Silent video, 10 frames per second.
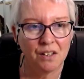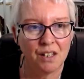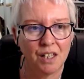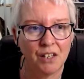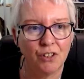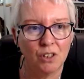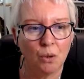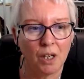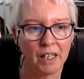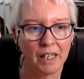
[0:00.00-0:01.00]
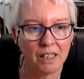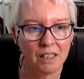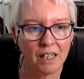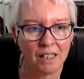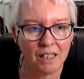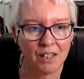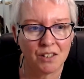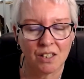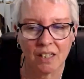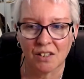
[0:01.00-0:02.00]
if you're looking at it
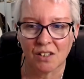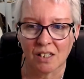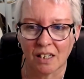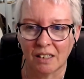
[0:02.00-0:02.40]
as